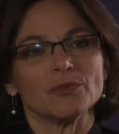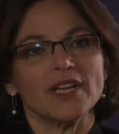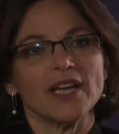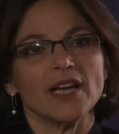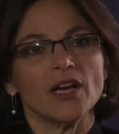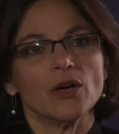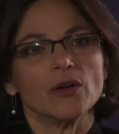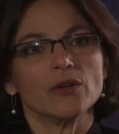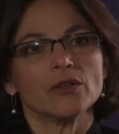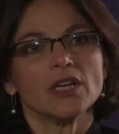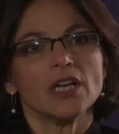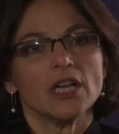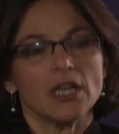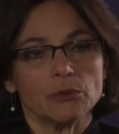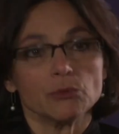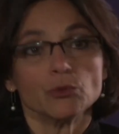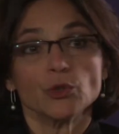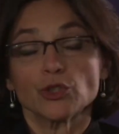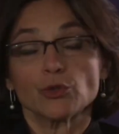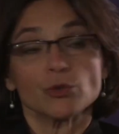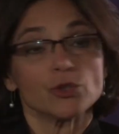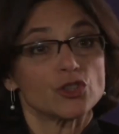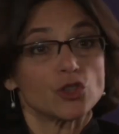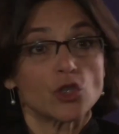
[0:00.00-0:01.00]
now,
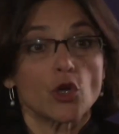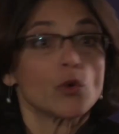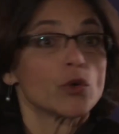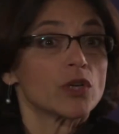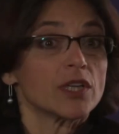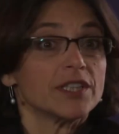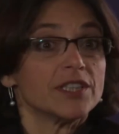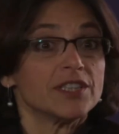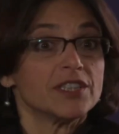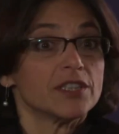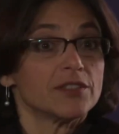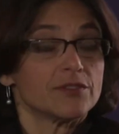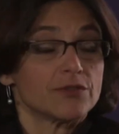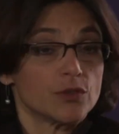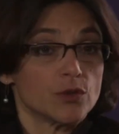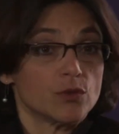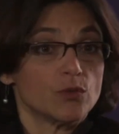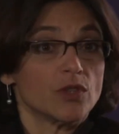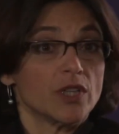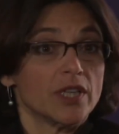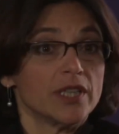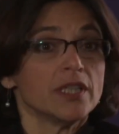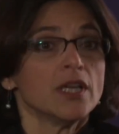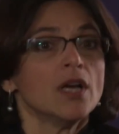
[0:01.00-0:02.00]
which was, was totally different,
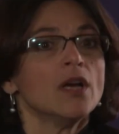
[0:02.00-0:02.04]
right?